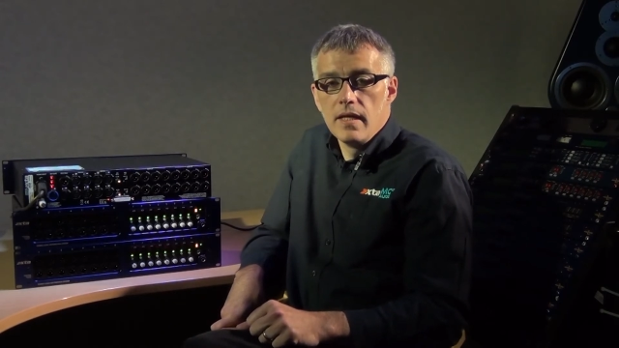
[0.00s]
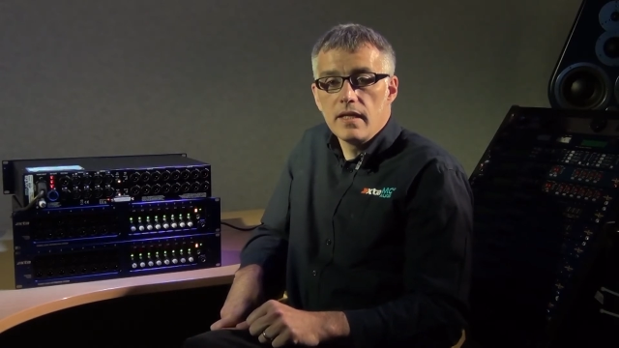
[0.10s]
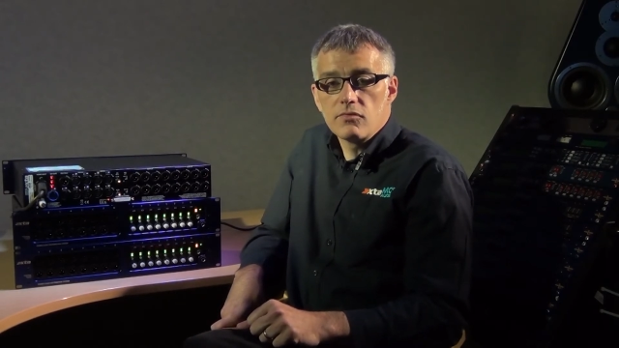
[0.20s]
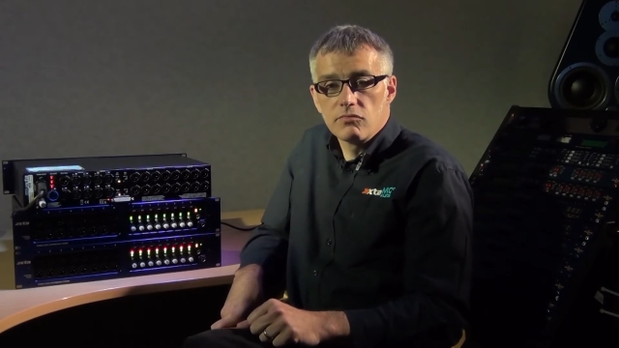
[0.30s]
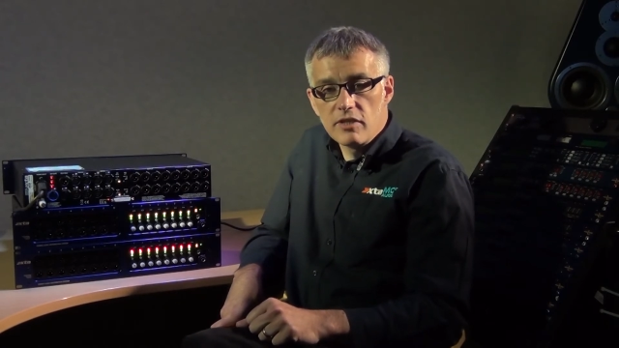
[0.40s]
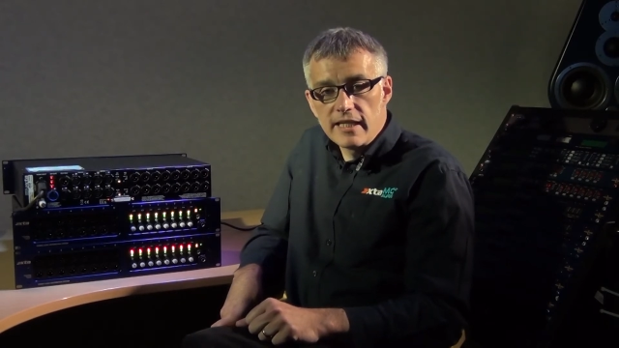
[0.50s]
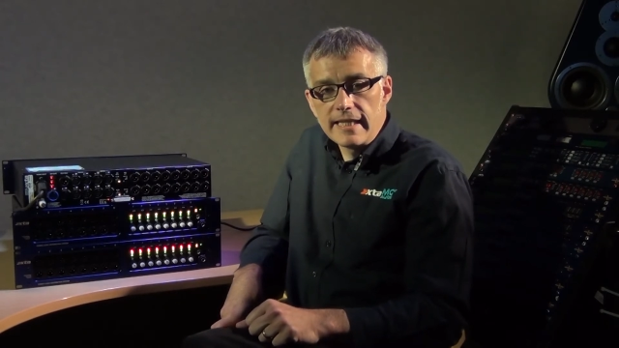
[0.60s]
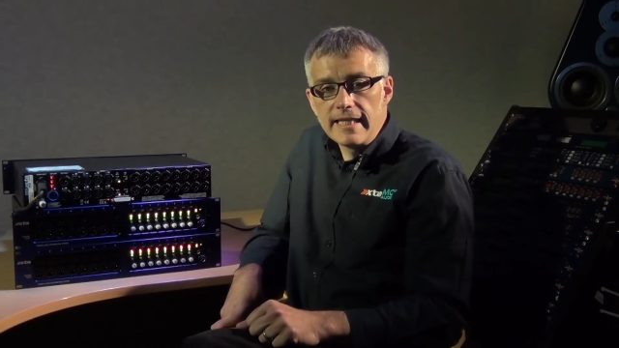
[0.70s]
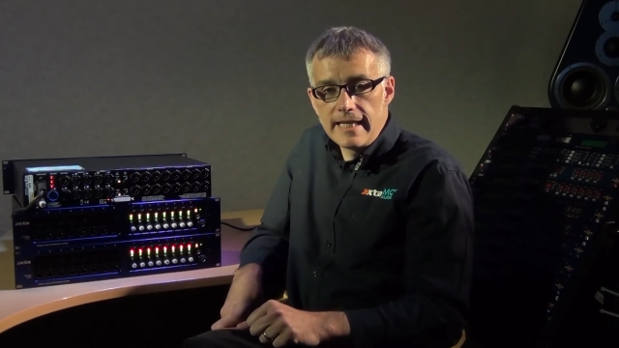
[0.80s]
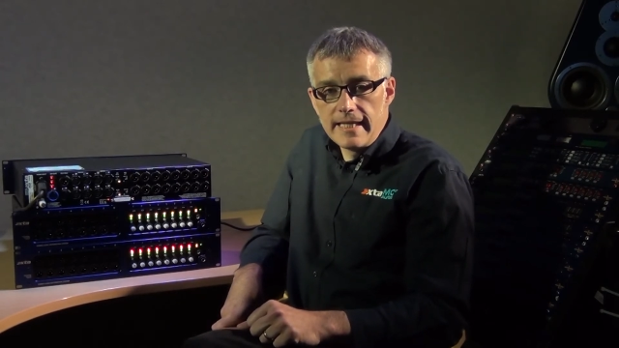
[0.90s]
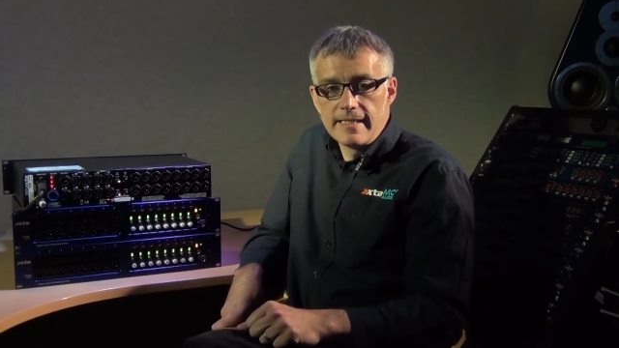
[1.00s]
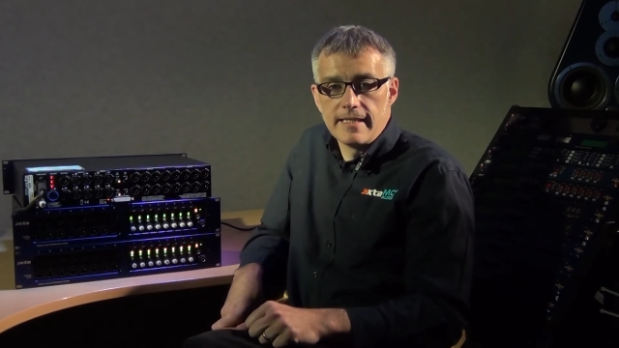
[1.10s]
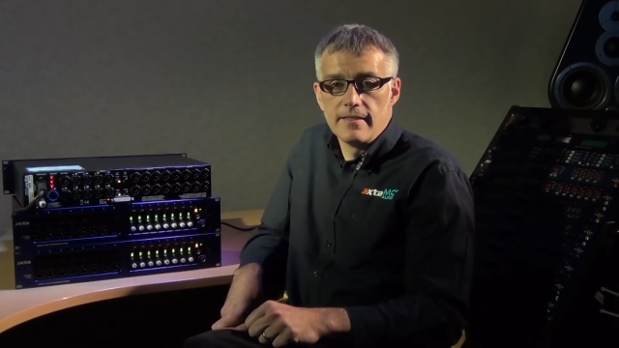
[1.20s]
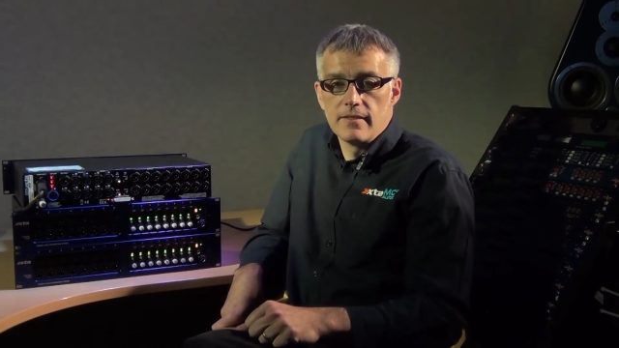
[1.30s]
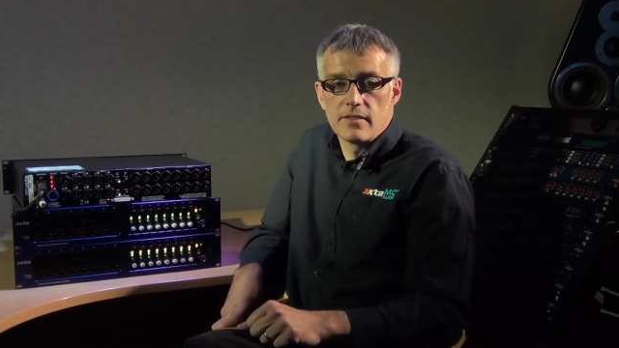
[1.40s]
It's really
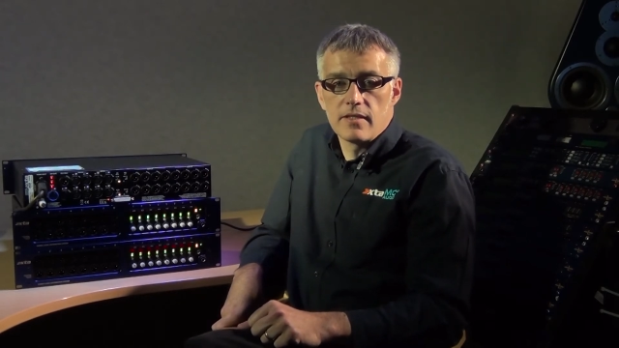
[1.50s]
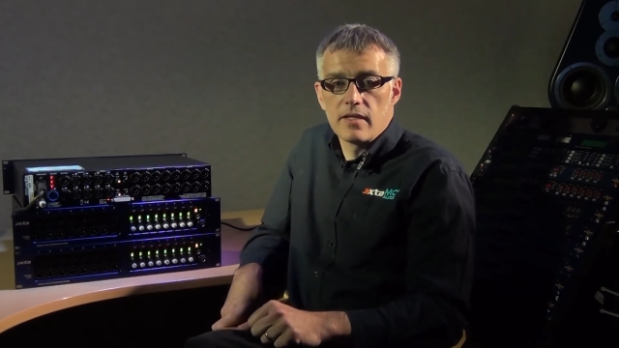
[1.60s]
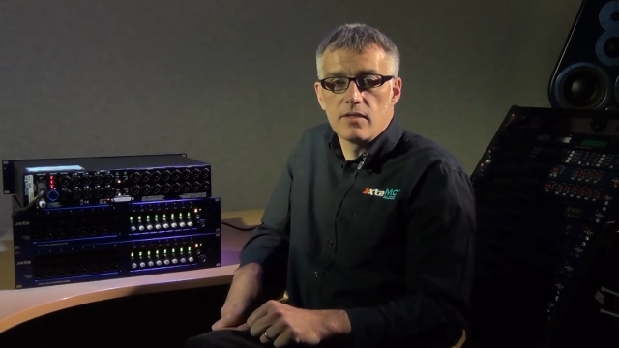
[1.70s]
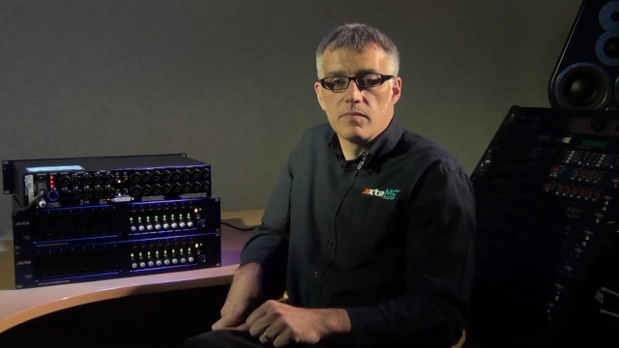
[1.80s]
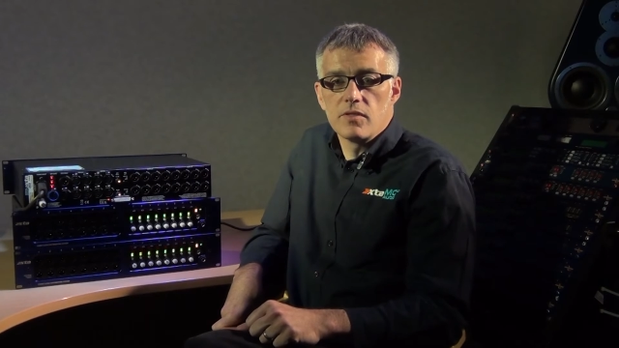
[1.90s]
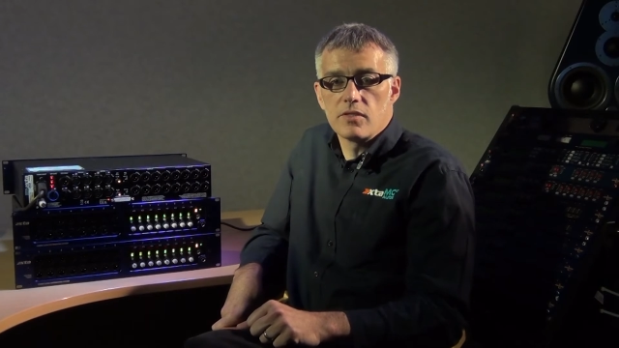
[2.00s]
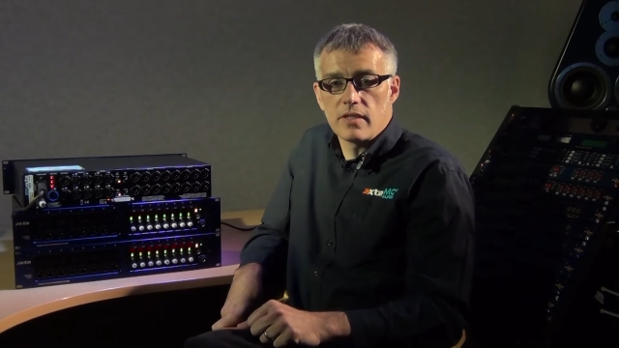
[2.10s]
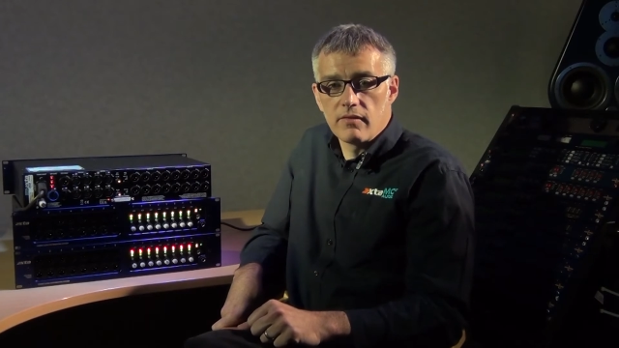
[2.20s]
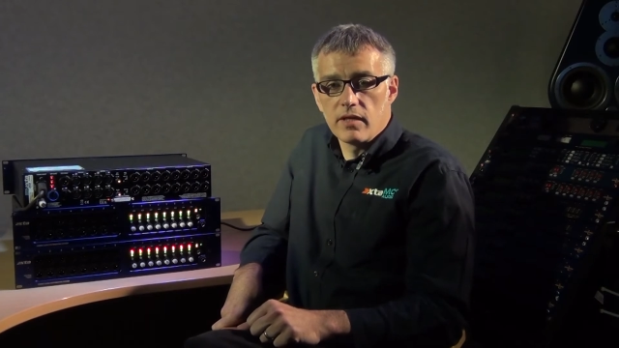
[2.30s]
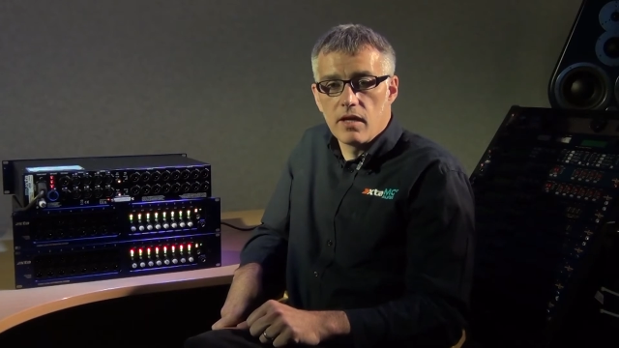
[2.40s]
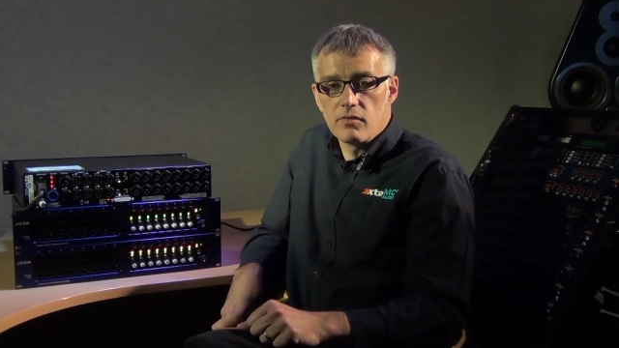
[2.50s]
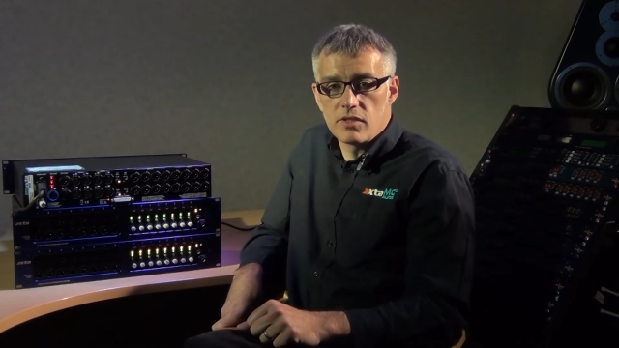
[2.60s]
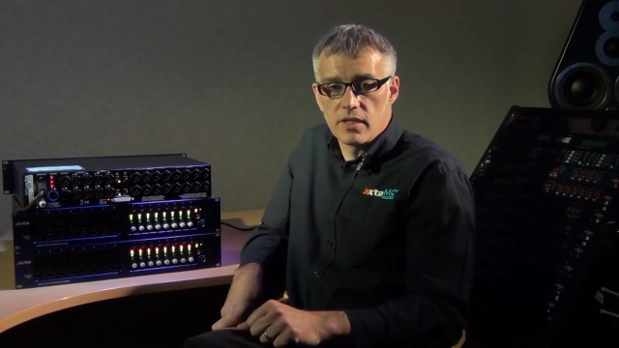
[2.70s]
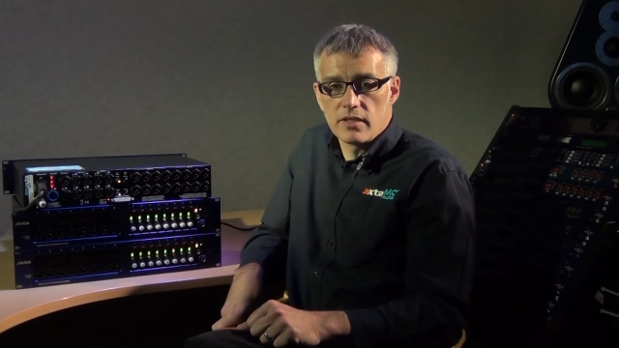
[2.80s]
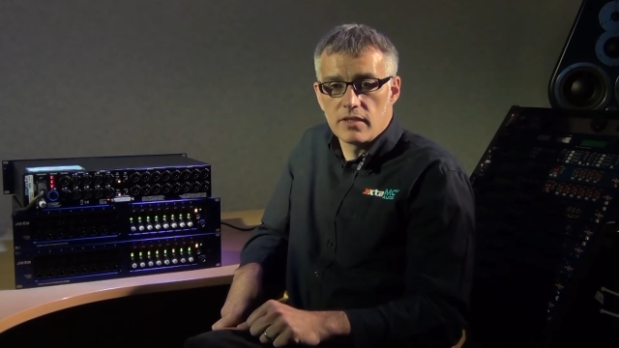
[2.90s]
easy to set up a stereo
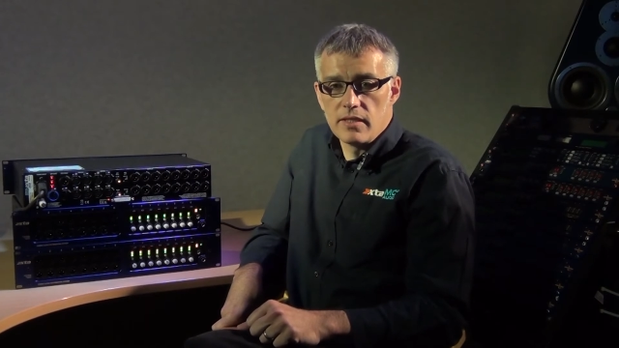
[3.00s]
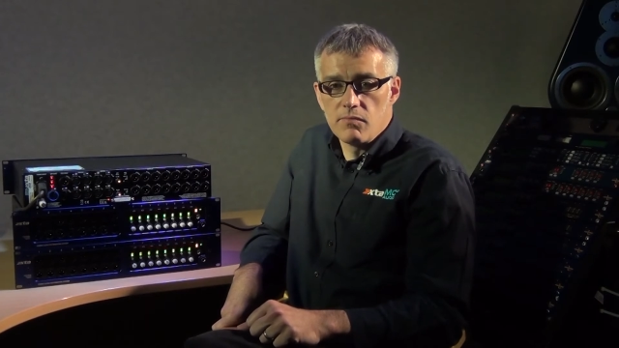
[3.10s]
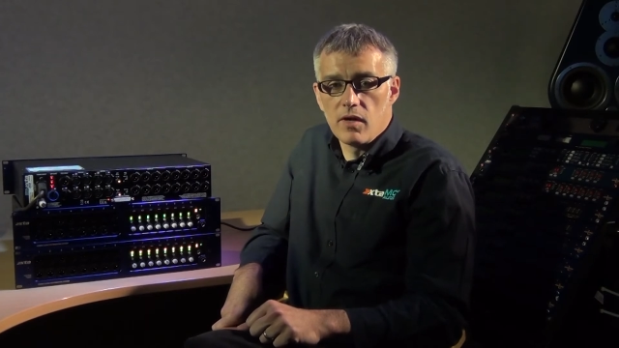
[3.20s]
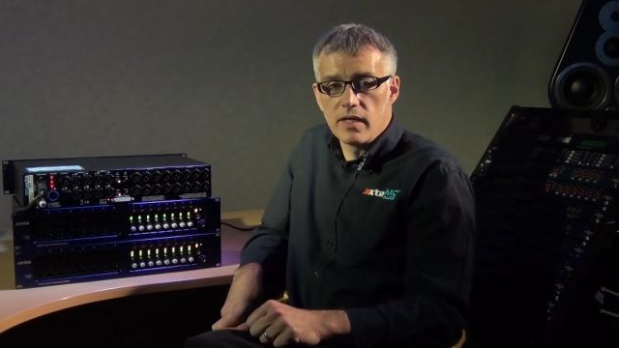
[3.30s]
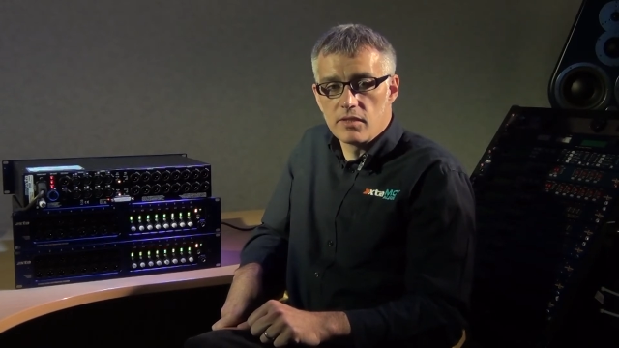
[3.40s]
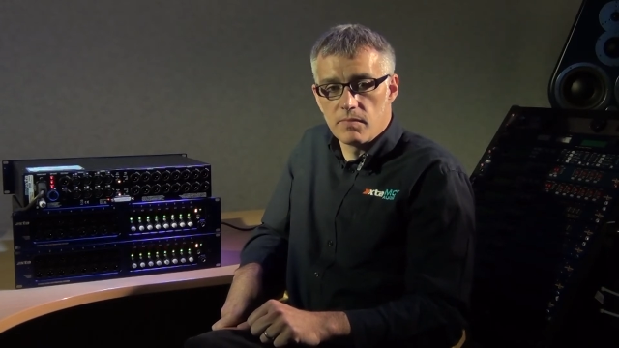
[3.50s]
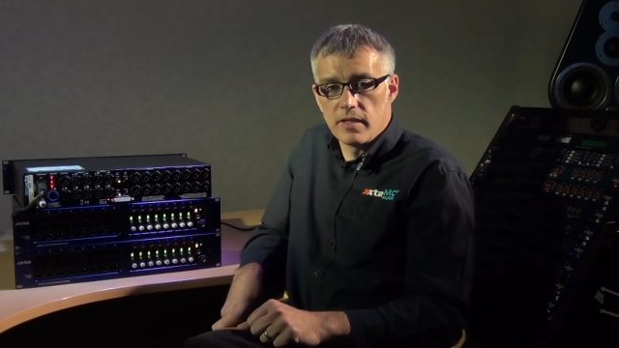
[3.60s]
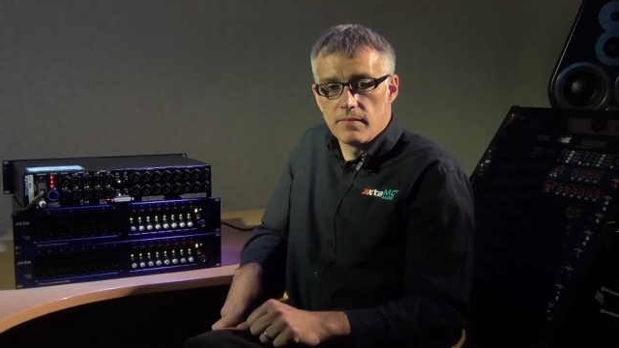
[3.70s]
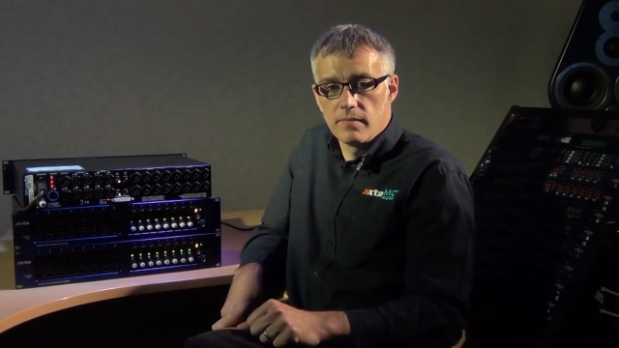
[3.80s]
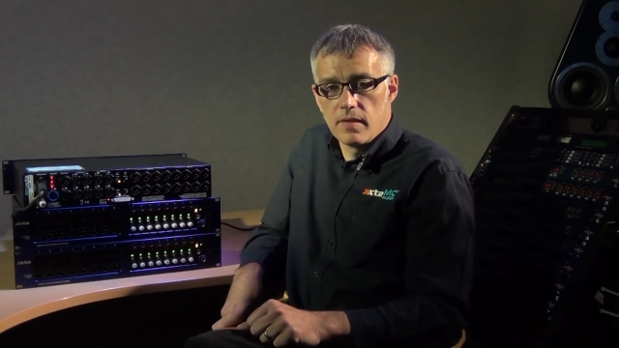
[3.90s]
16-way split.